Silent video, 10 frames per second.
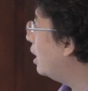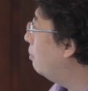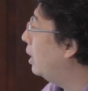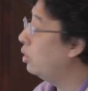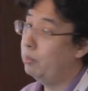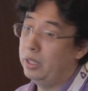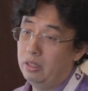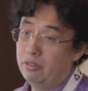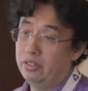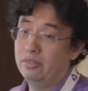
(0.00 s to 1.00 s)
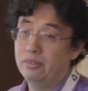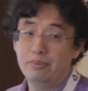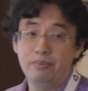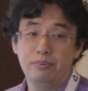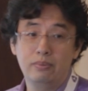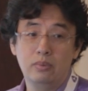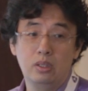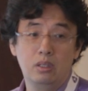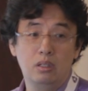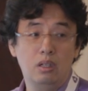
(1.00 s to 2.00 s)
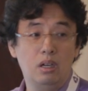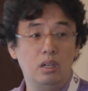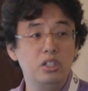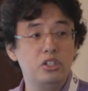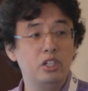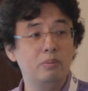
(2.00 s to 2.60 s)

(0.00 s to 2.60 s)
each Kanban to be different. Each